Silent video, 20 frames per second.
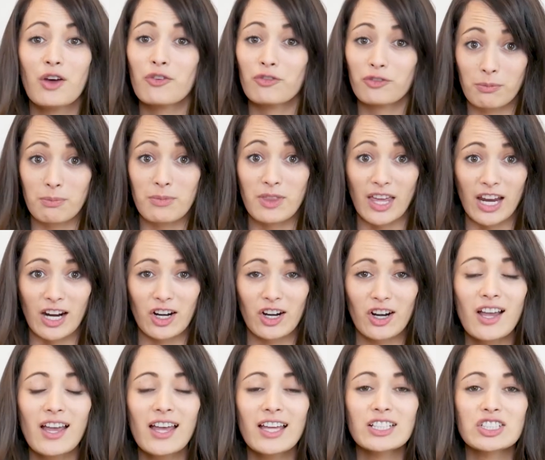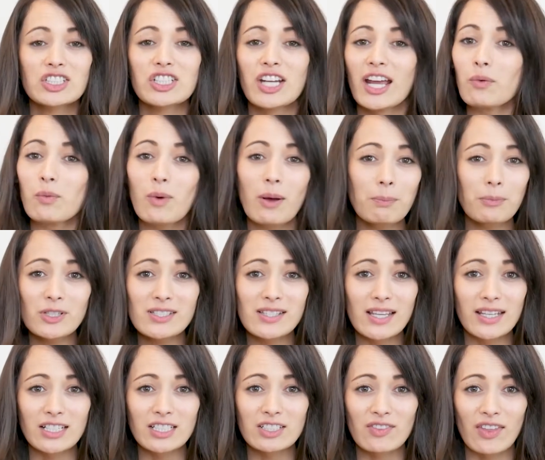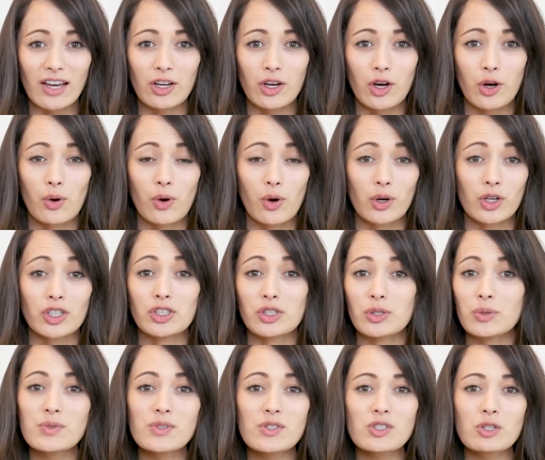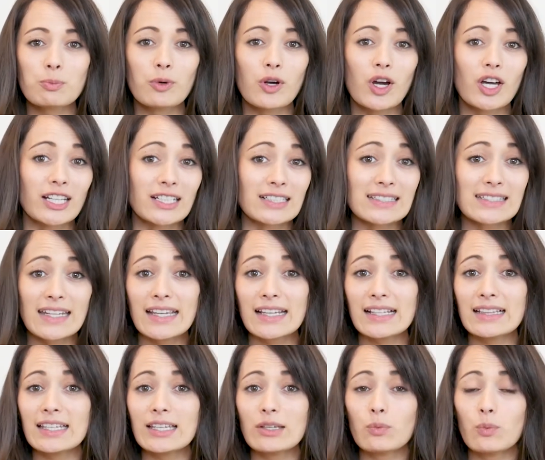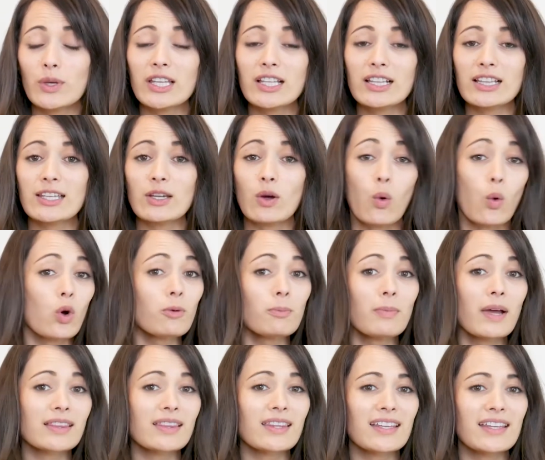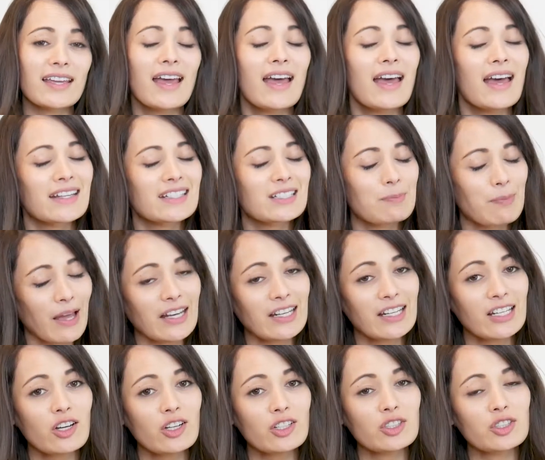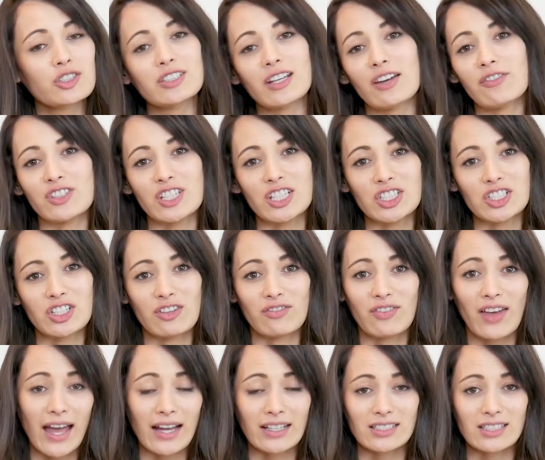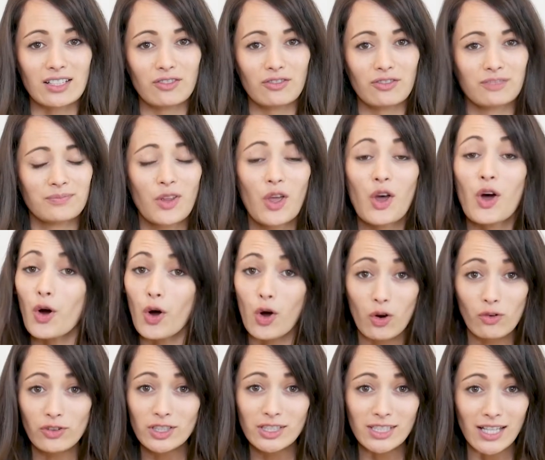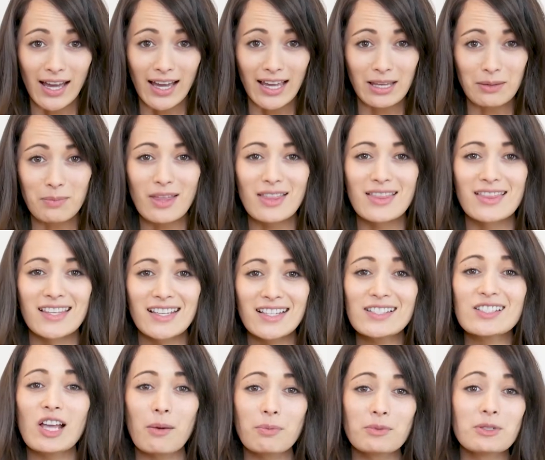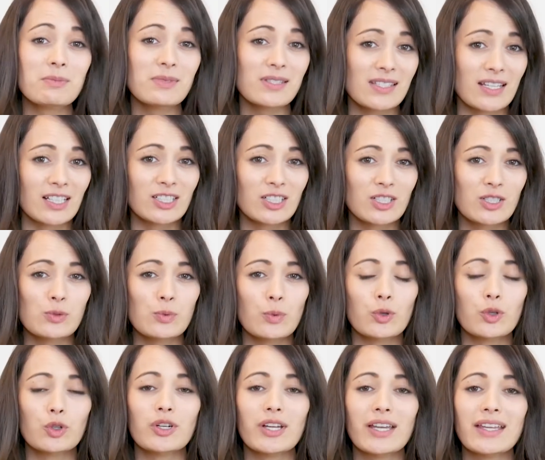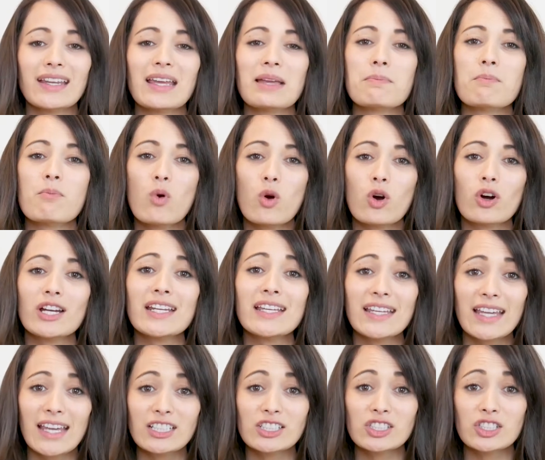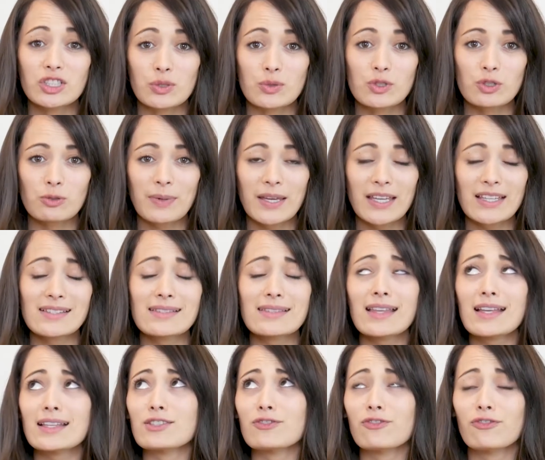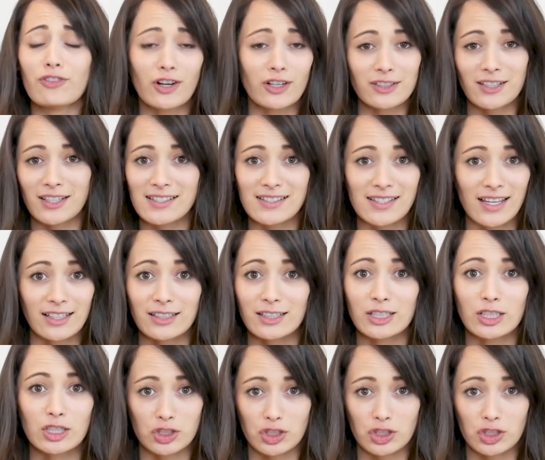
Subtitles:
From there, check what percentage of that cohort uses your product daily, weekly, or monthly, depending on your definition of active. Over time, these optimizations will create a more engaged user base that's far less likely to